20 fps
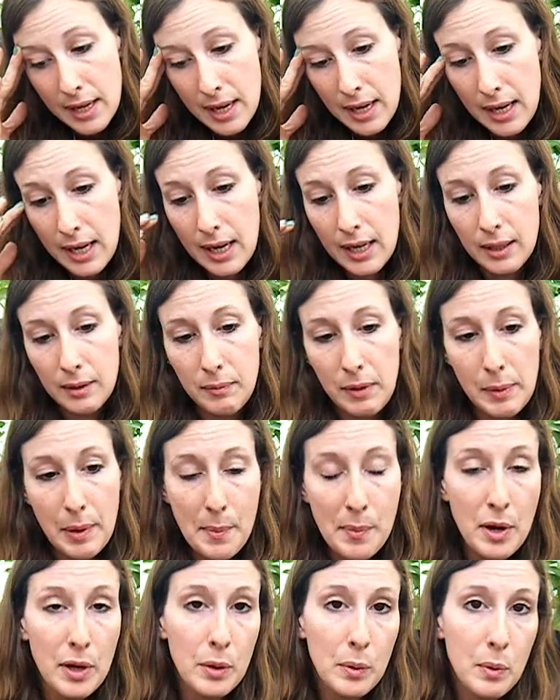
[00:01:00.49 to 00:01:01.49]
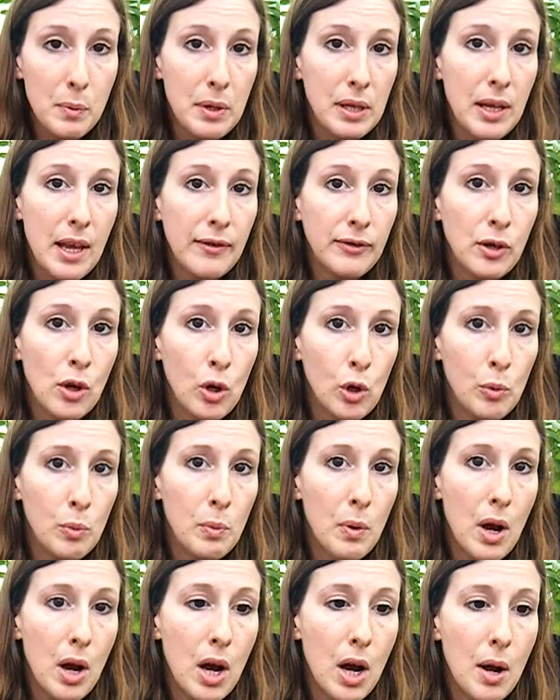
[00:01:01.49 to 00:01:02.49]
night, and me and my brother would be left
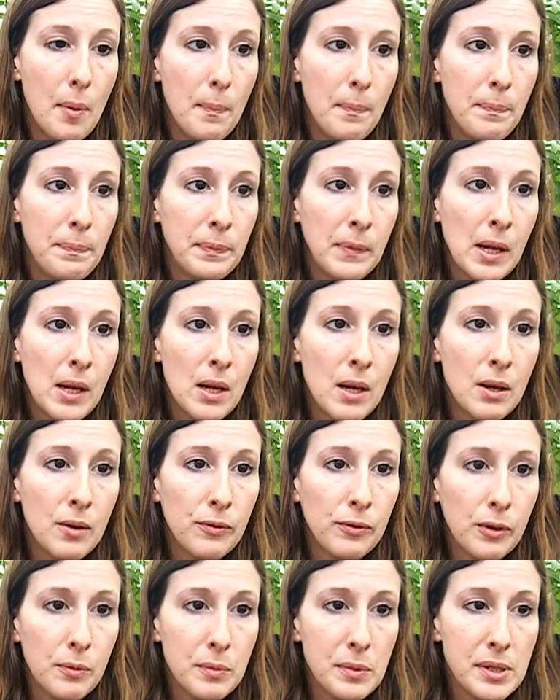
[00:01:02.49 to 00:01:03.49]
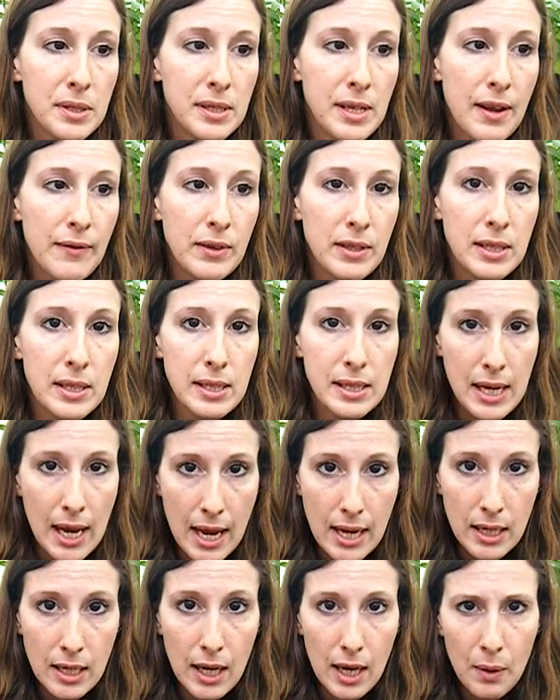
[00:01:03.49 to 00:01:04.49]
home from 7 to
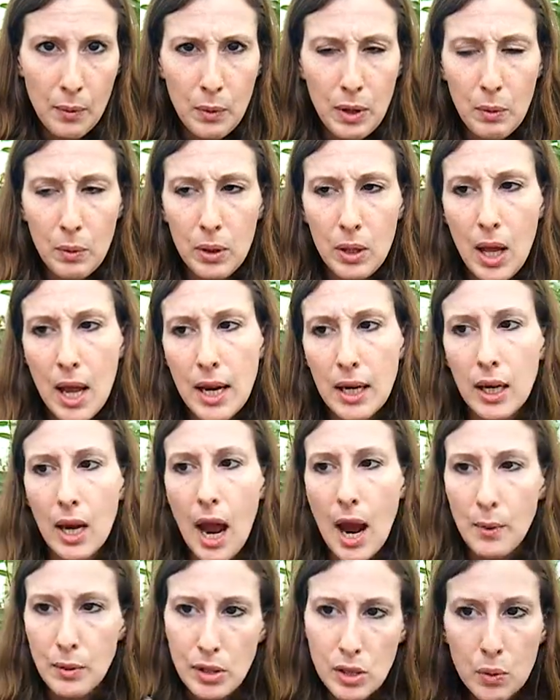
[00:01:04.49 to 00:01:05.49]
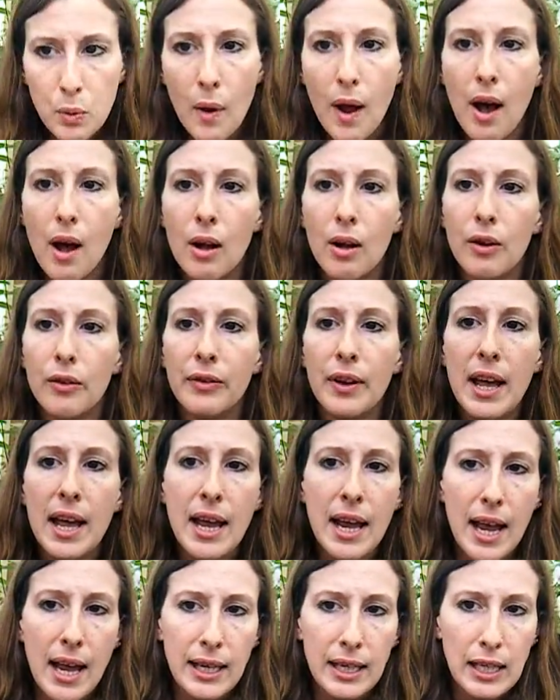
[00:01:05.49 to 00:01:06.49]
10. And we were like, I was 12
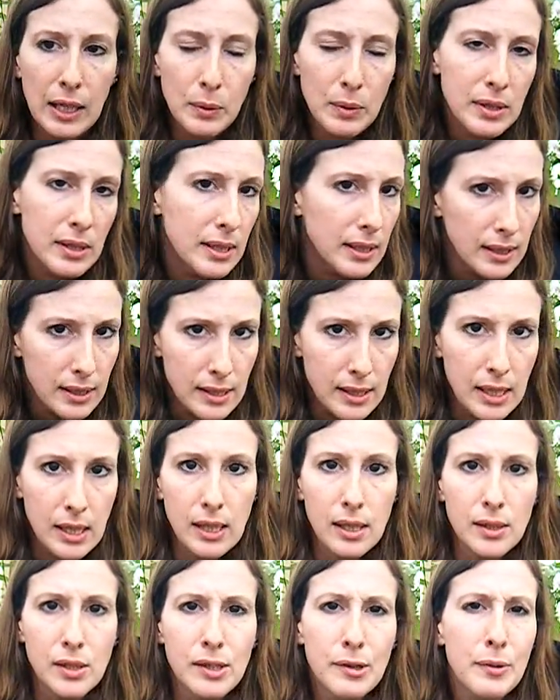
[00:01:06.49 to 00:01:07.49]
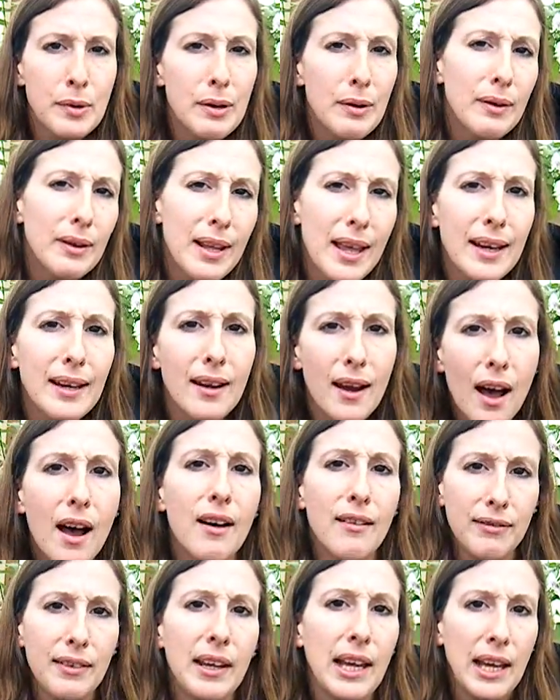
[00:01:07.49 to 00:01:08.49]
and he was 16, so we were like
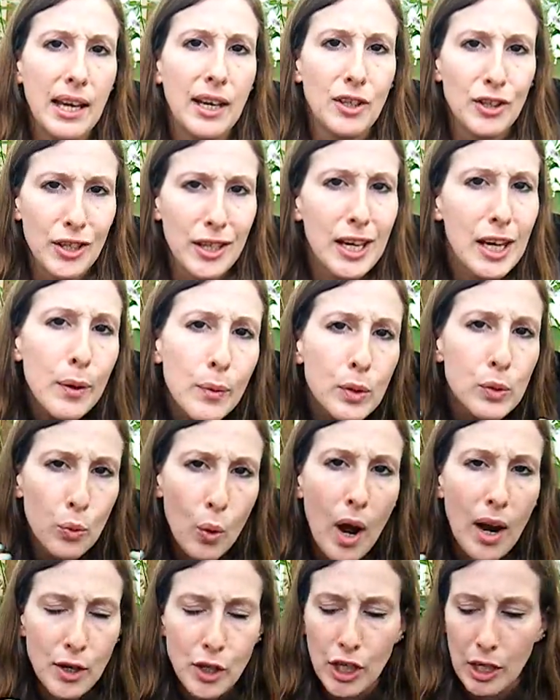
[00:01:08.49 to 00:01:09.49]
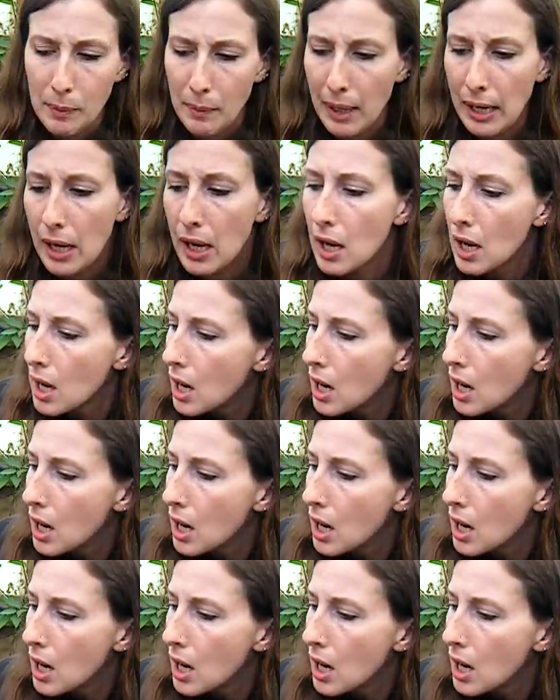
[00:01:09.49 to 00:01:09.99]
of age, like he was watching me.